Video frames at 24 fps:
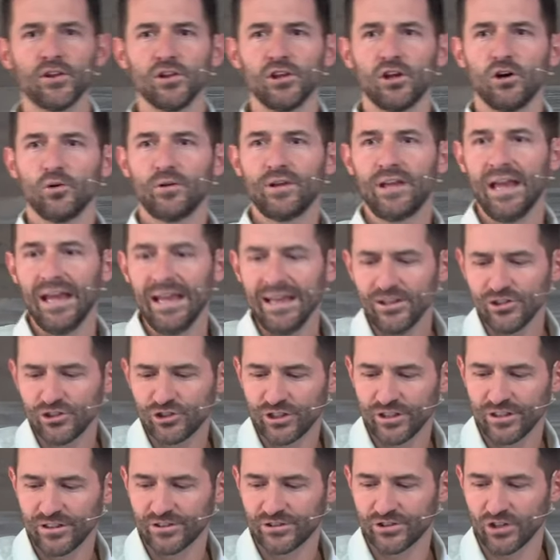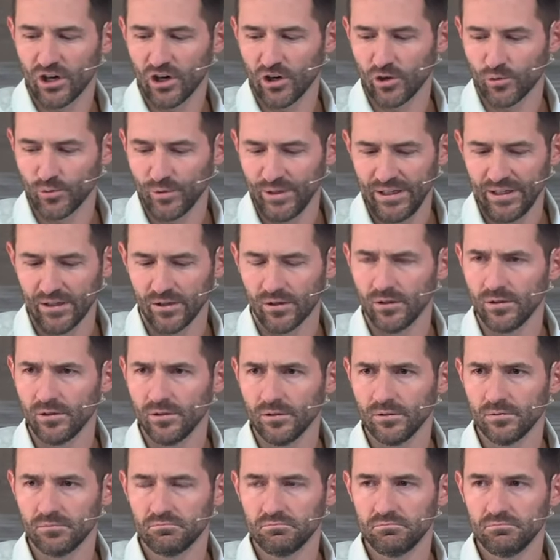locations are
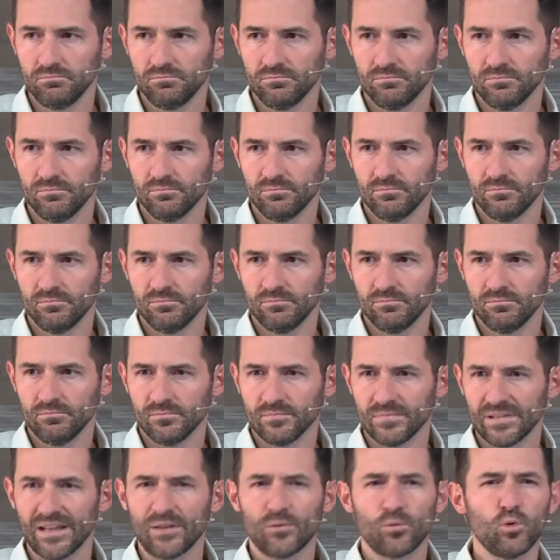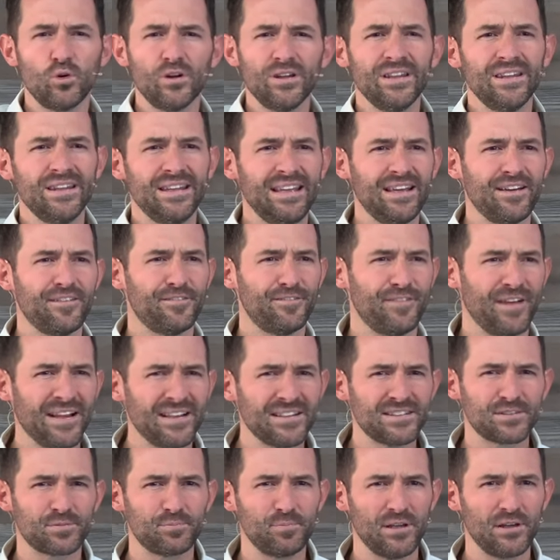real, then wouldn't the
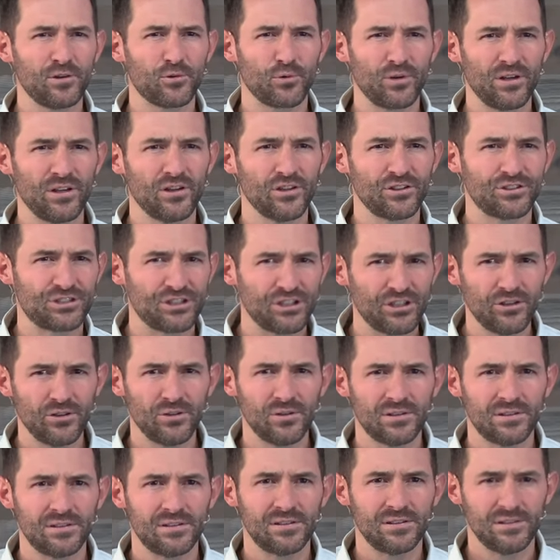events be real too?